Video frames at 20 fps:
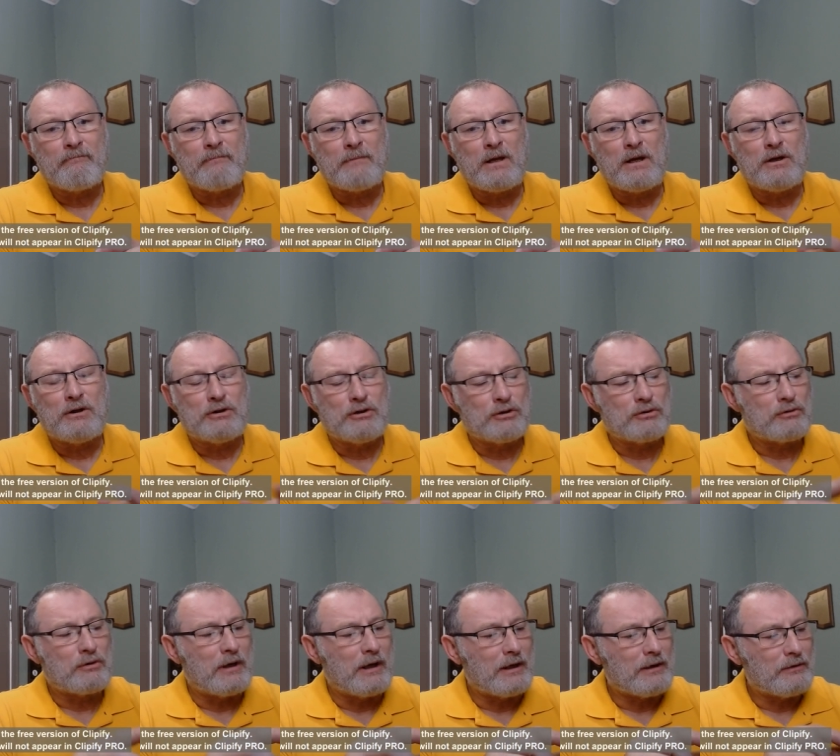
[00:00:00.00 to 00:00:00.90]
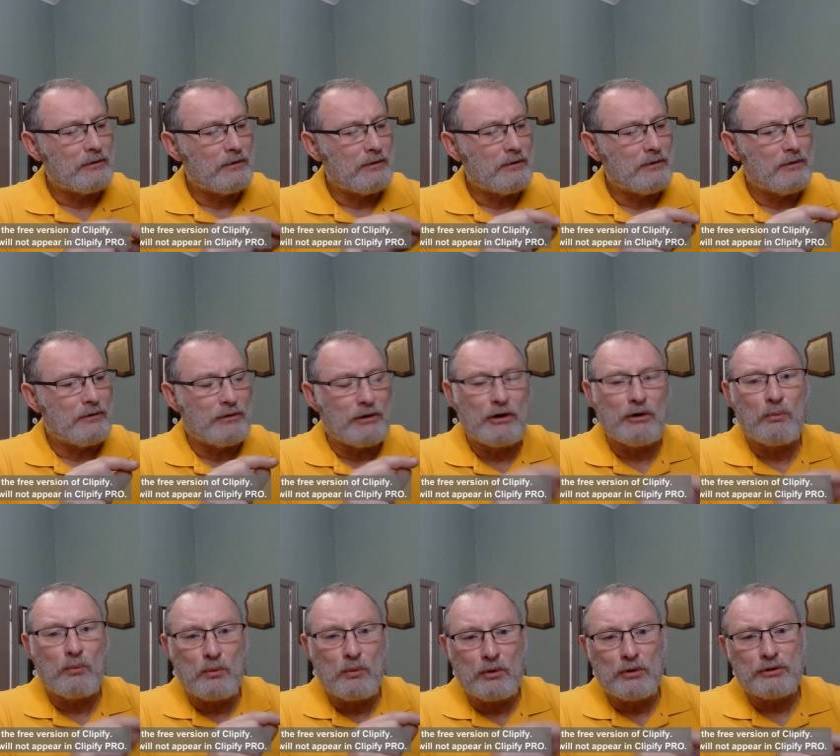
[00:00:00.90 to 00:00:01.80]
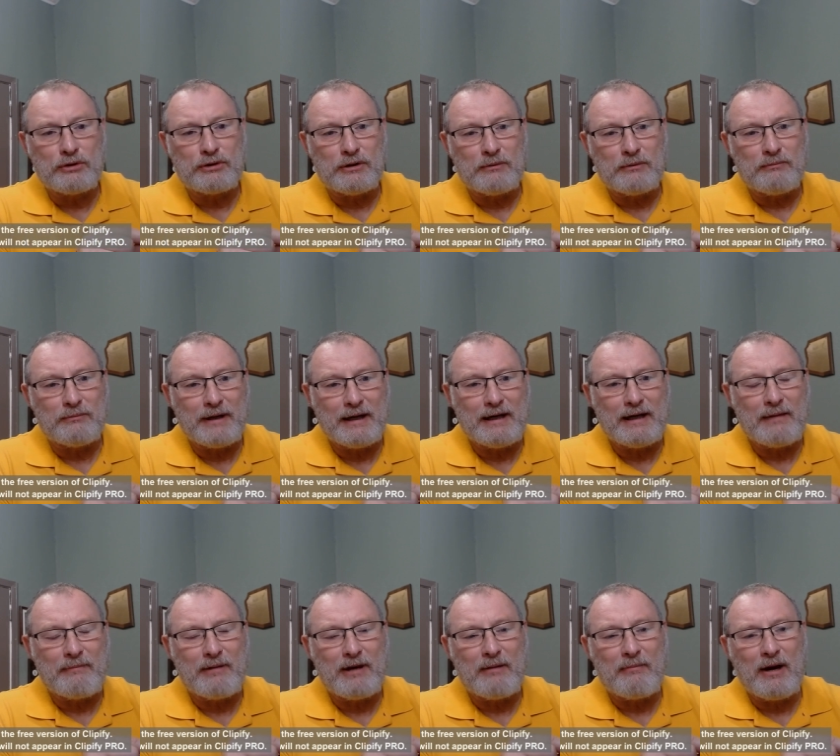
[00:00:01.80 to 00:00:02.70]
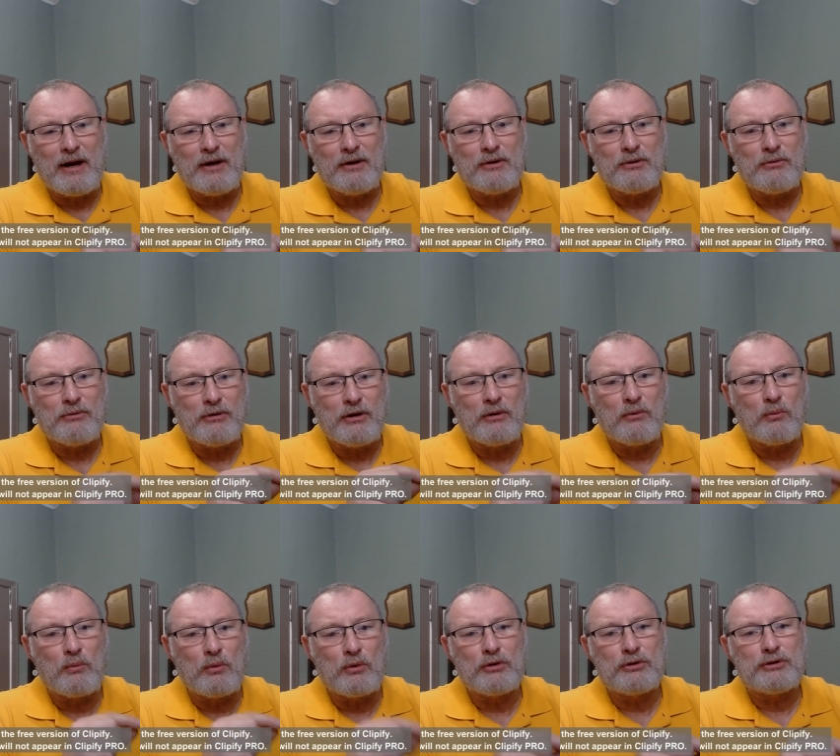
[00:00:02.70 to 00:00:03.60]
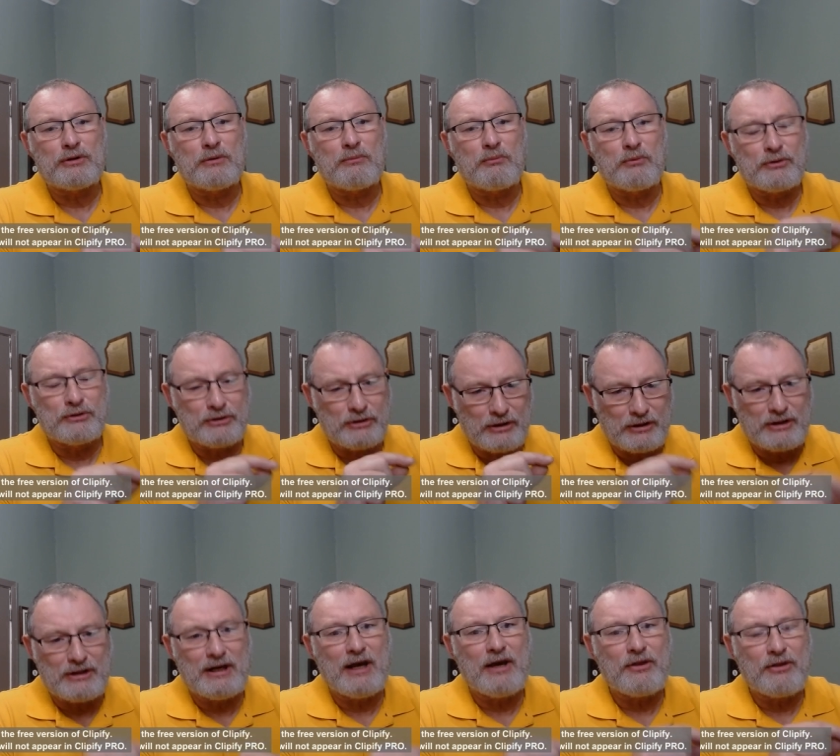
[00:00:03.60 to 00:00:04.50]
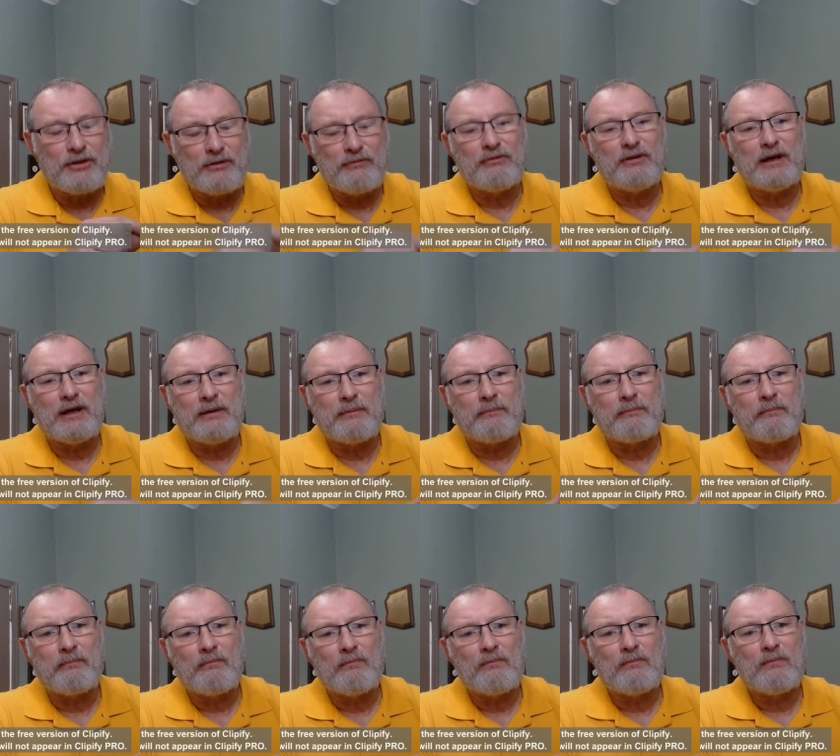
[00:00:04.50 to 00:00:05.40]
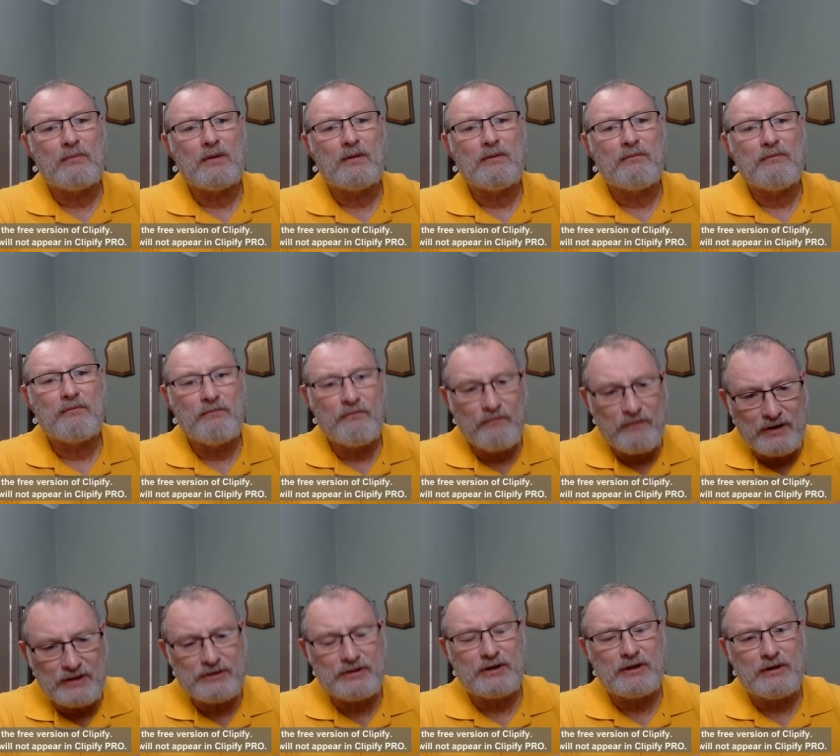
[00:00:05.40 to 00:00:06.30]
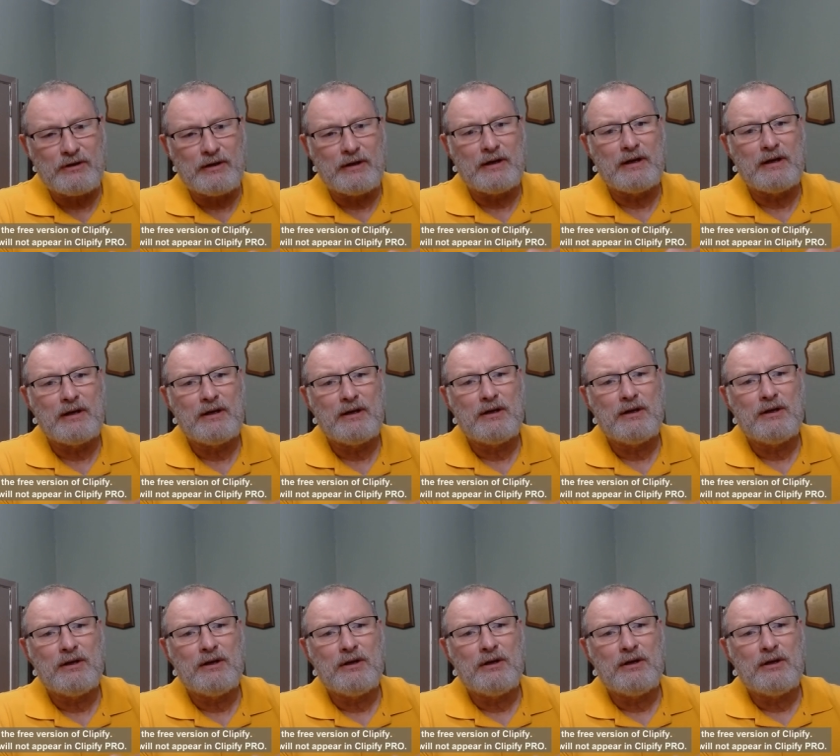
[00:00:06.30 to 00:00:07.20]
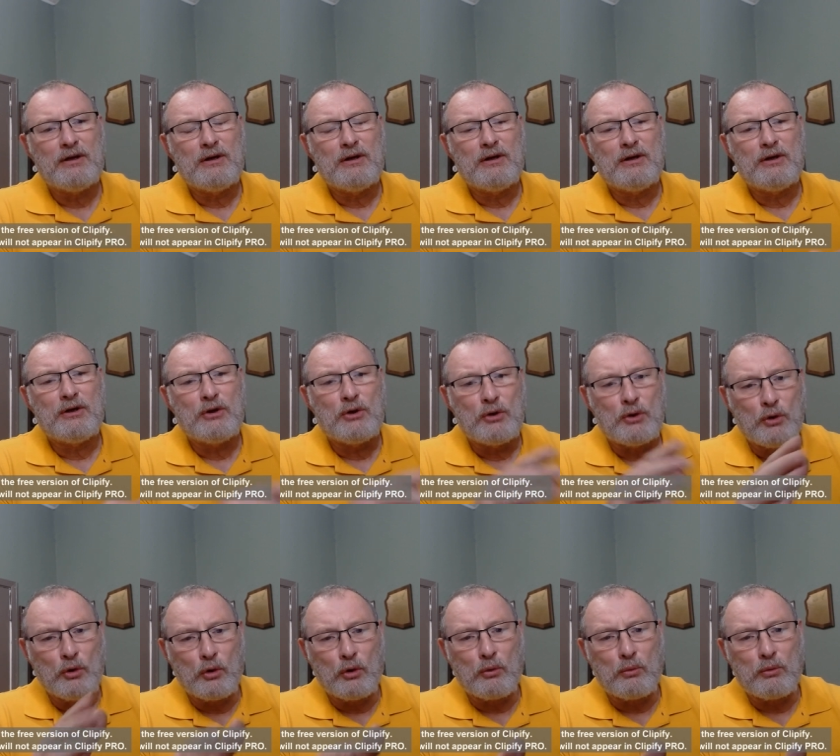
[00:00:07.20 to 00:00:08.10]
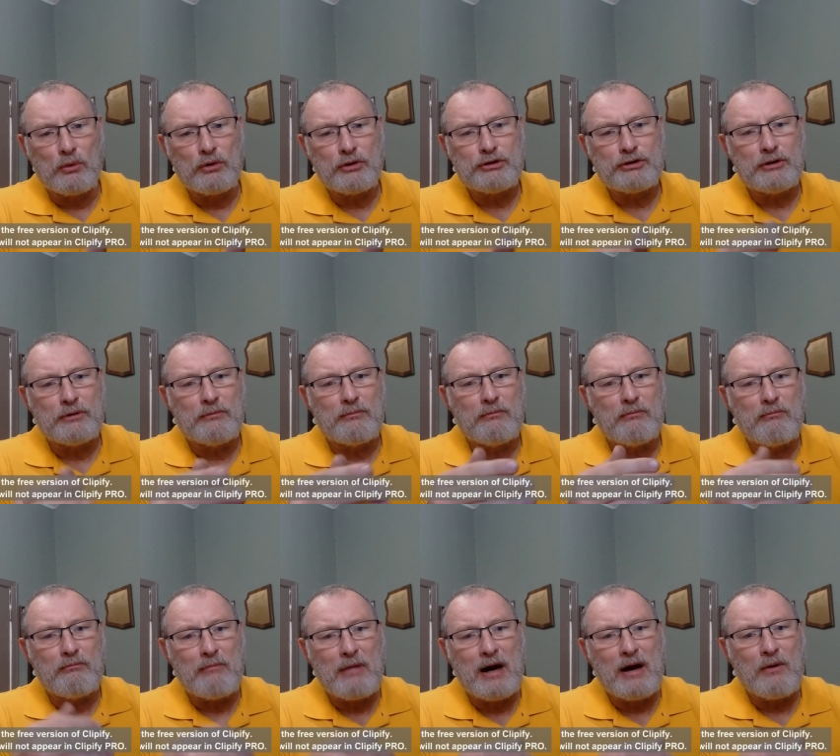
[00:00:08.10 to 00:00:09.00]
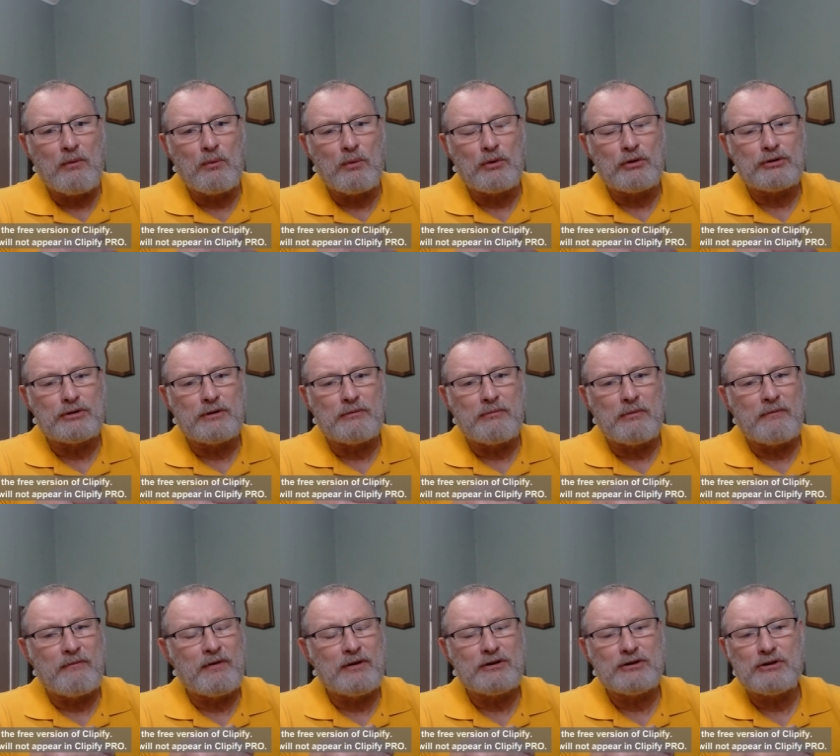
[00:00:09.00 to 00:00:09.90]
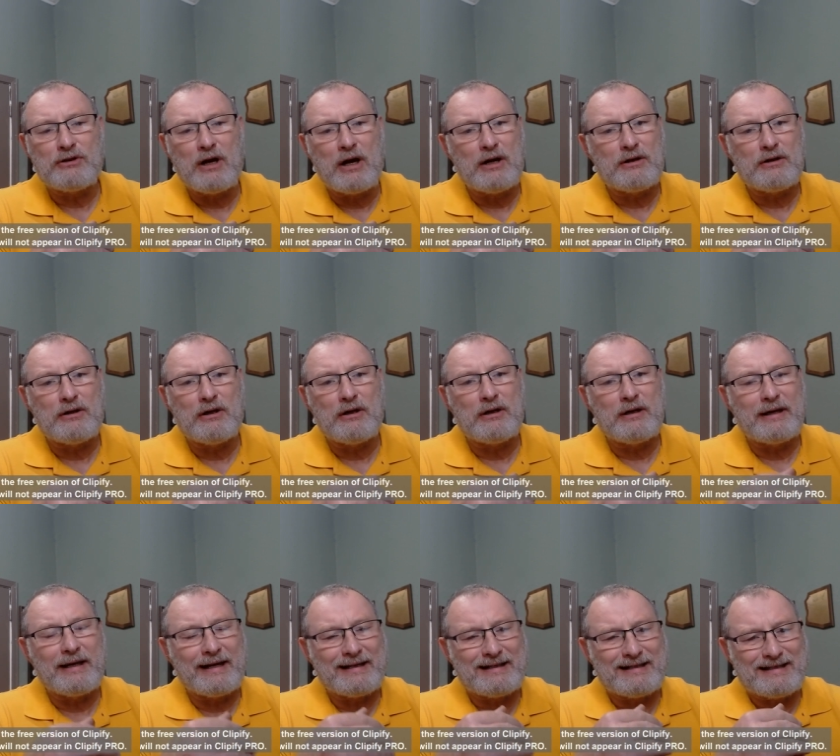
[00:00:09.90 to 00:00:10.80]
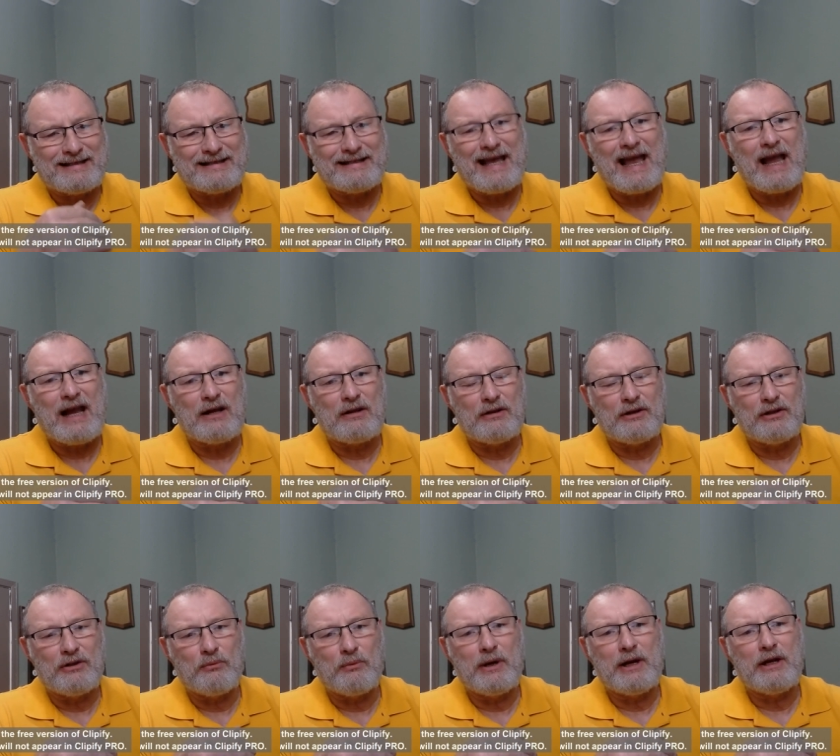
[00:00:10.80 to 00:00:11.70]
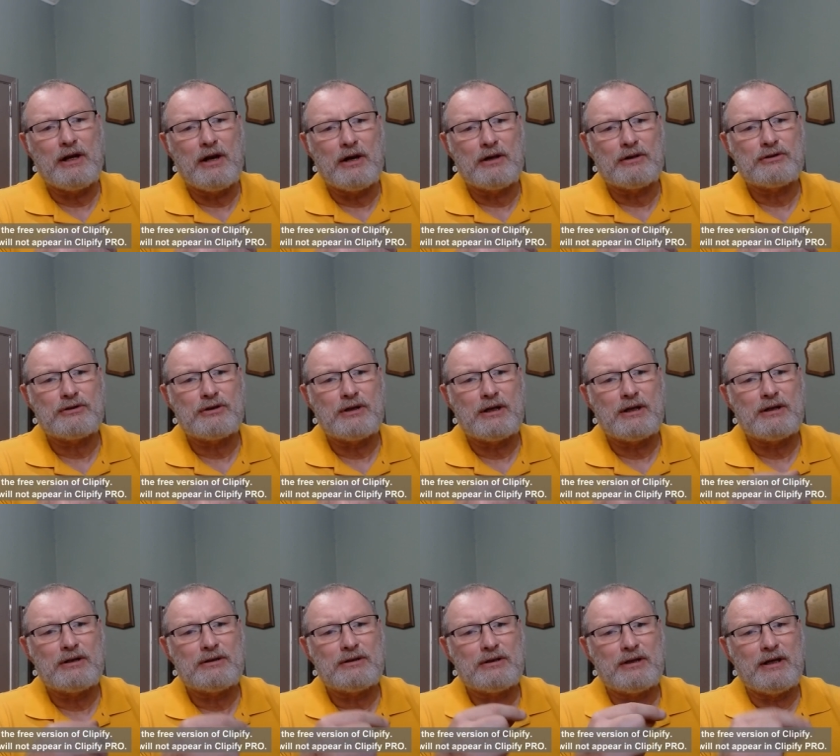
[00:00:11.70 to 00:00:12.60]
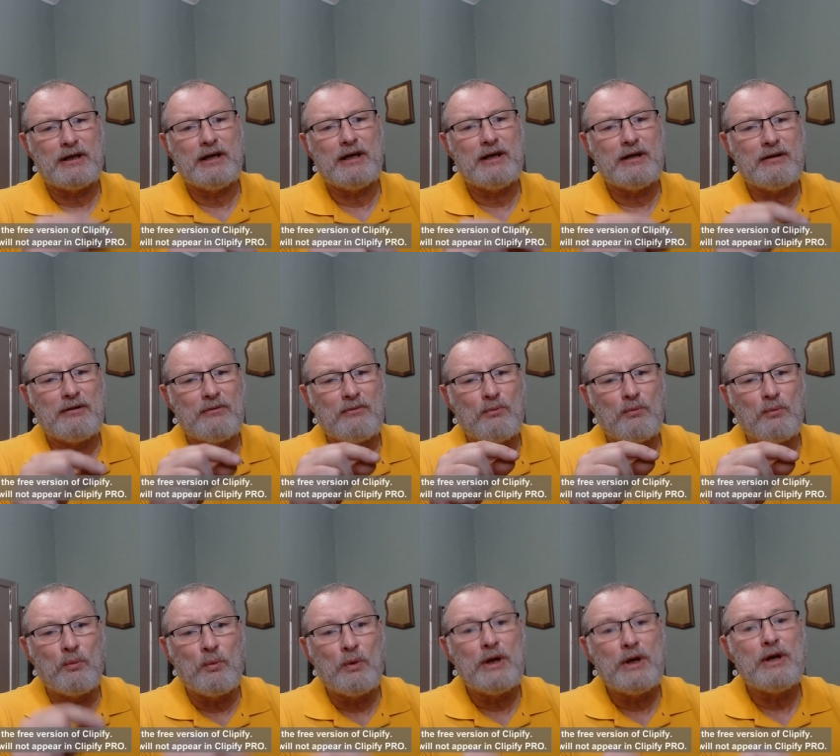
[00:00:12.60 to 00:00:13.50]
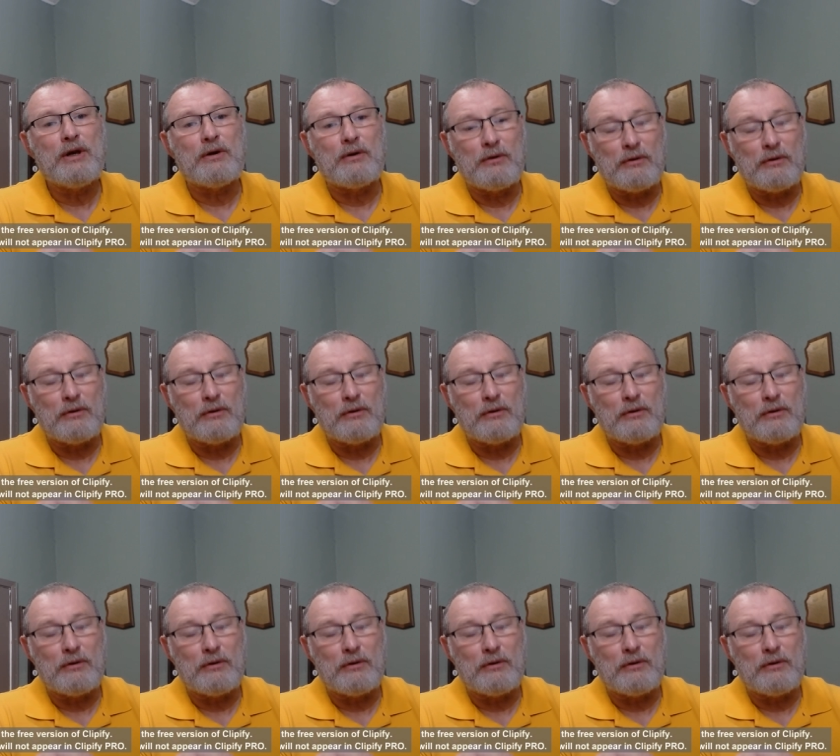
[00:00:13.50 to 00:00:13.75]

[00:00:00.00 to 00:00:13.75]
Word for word: Just like their worship, Nadab and Abihu, their worship was the death of them physically. Your worship, my worship, if it's not done exactly the way God says, it will,